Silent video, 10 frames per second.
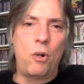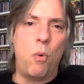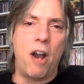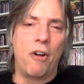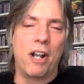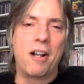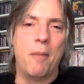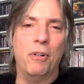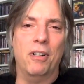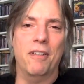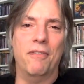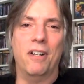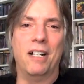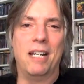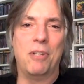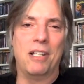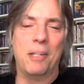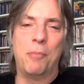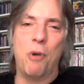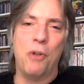acquiring a couple of uh, Gibson
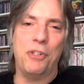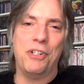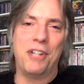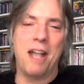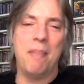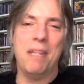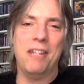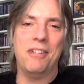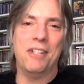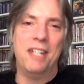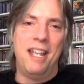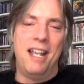Les Pauls has gotten me into